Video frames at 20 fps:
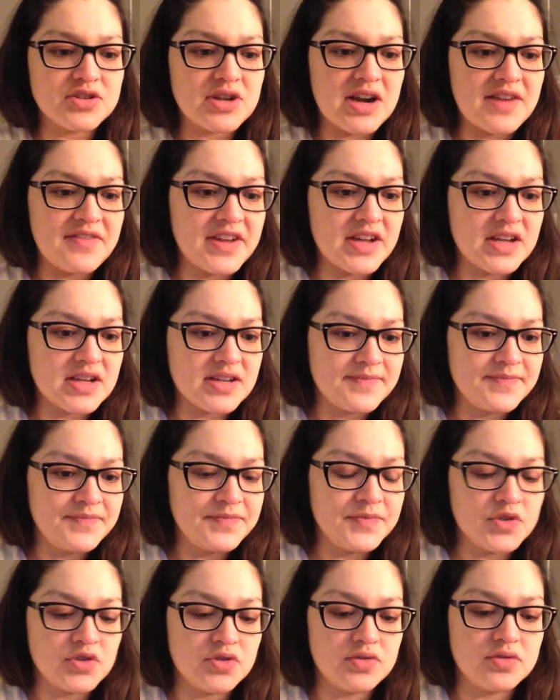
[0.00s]
traffic.
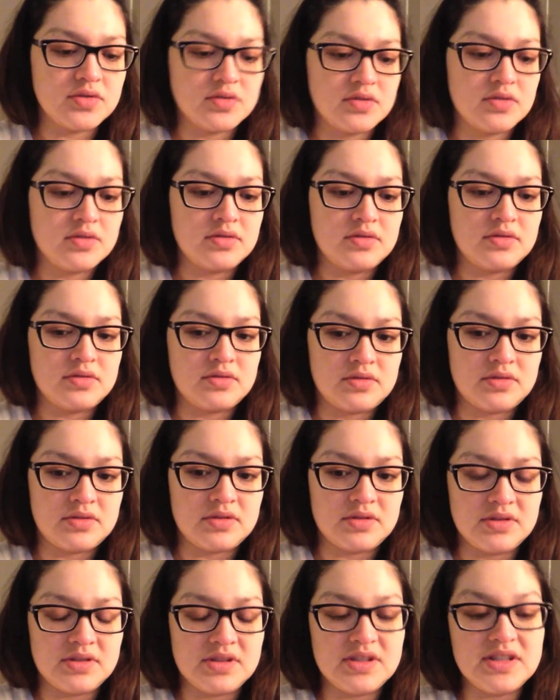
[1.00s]
Well, just because all the
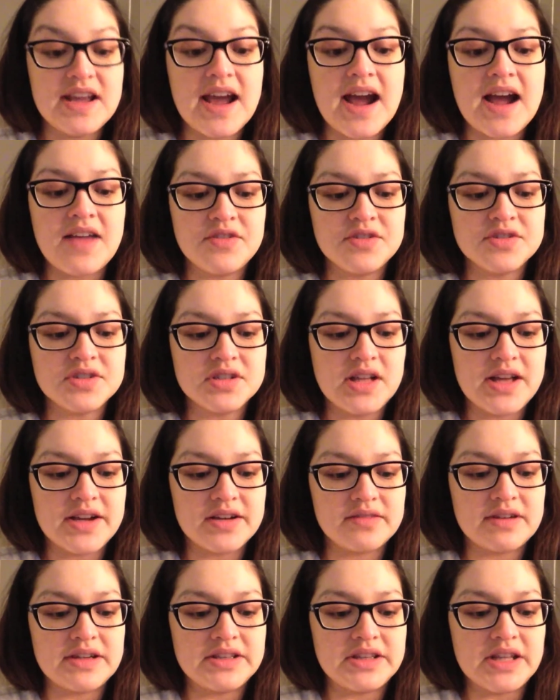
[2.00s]
lights. Yeah, and there's a lot
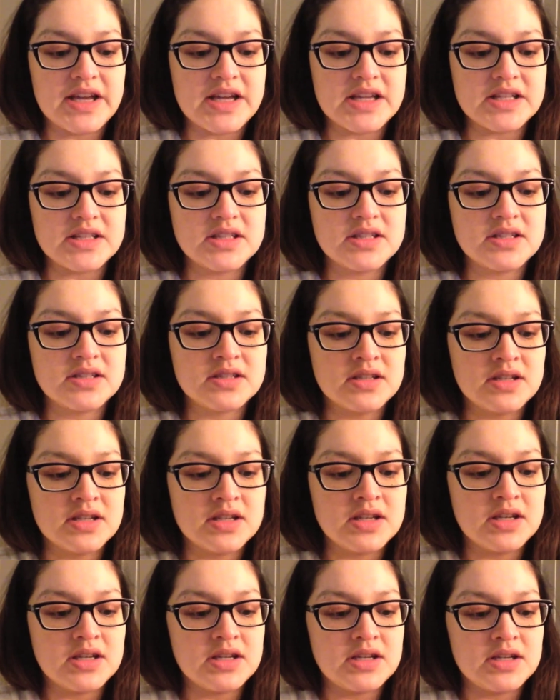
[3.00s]
of red lights.
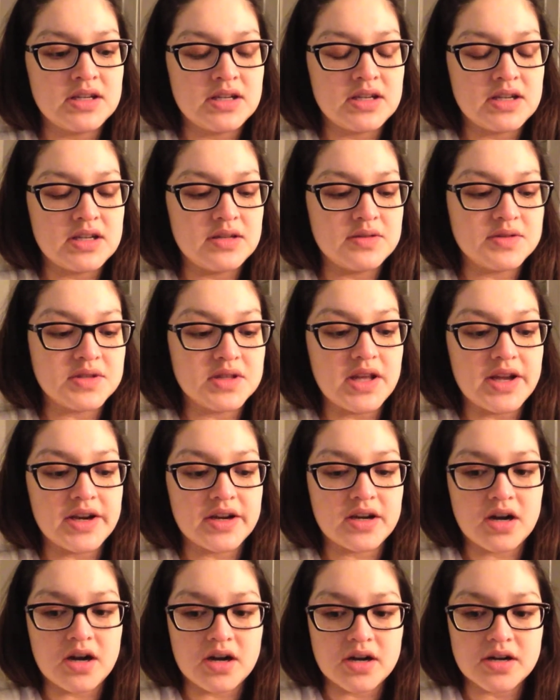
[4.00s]
And there's a lot
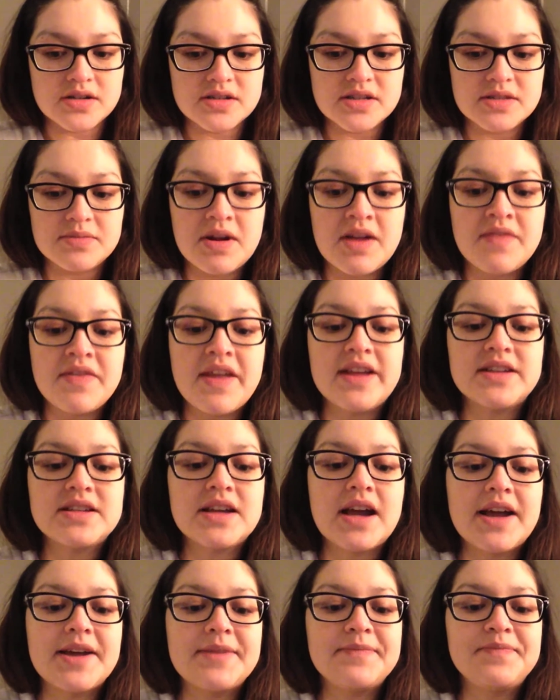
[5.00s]
of cars around that
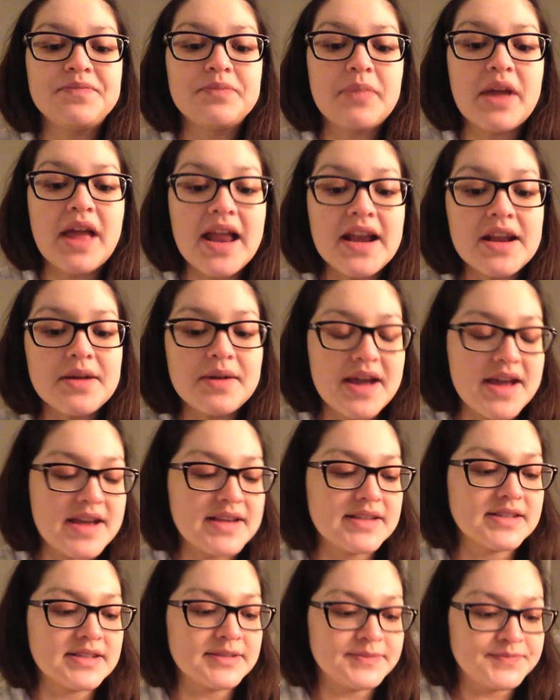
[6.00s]
time. But
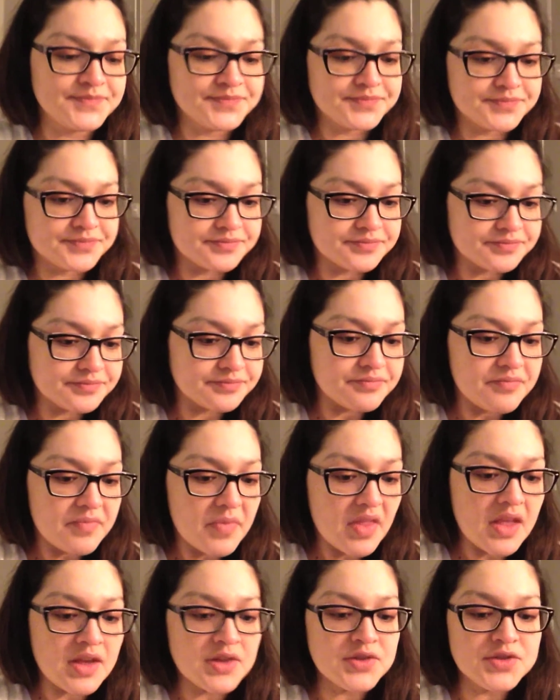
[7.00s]
anyways,
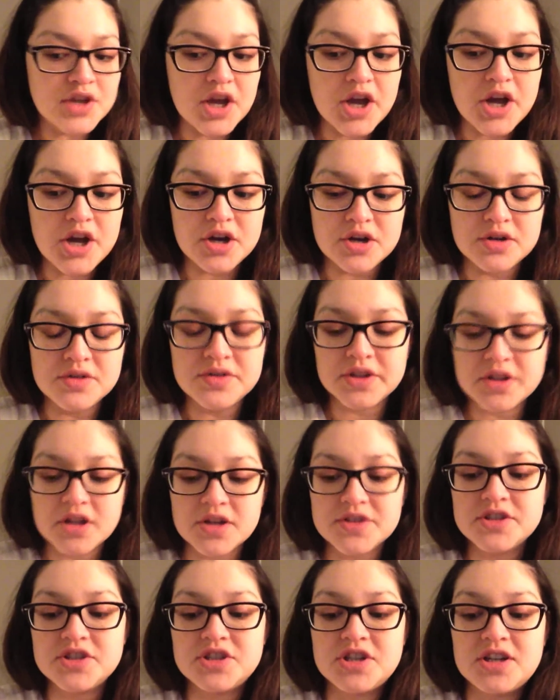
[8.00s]
so the
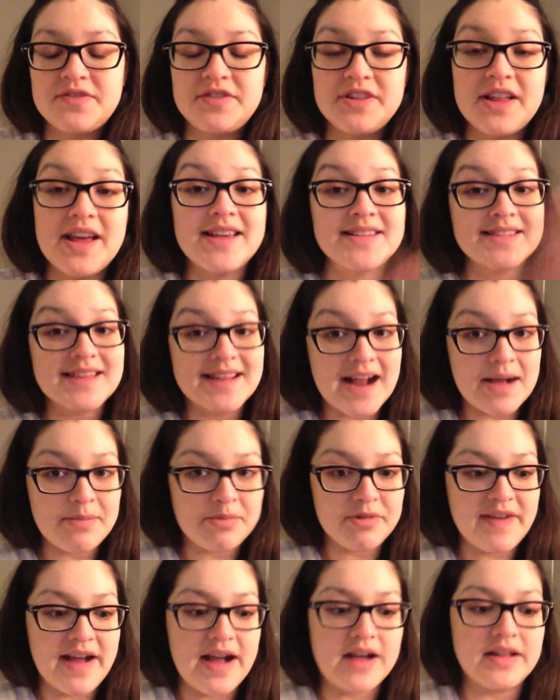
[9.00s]
closest Chick-fil-A is in
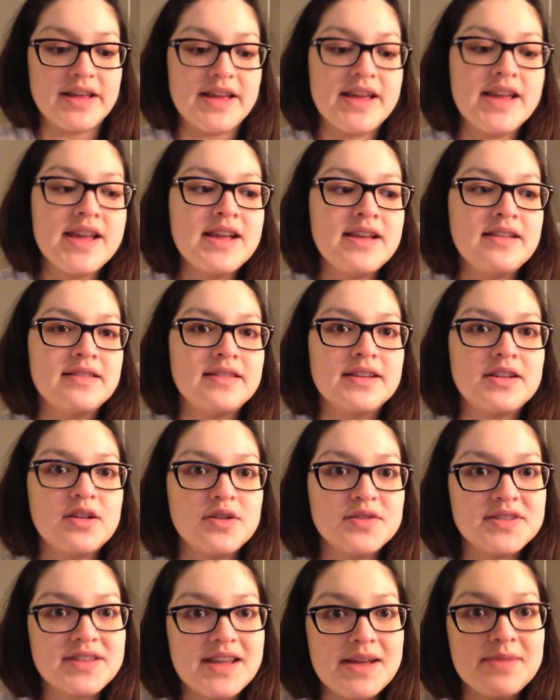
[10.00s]
Apple Valley. The
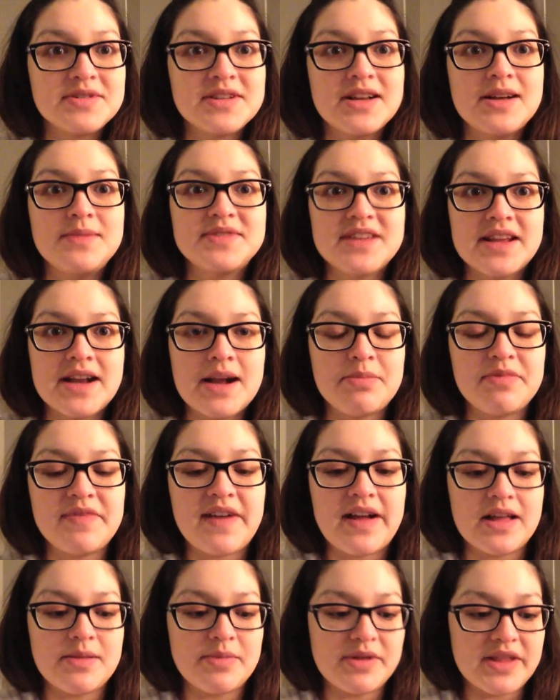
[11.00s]
closest Sam's Club's in Apple
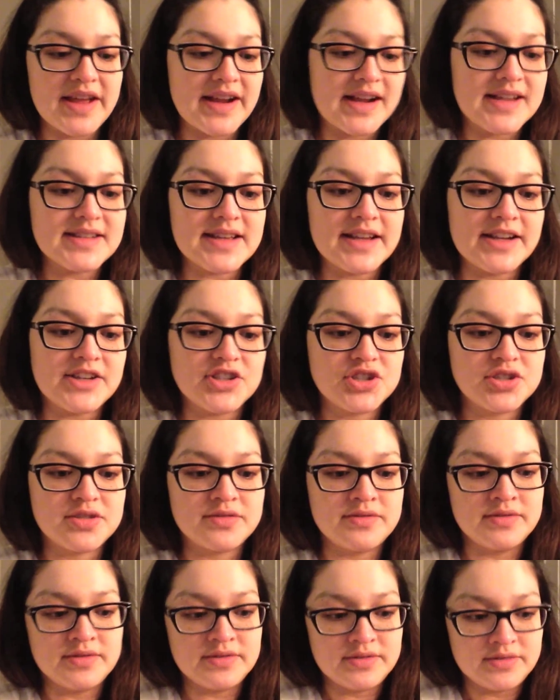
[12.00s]
Valley. But like I said, it's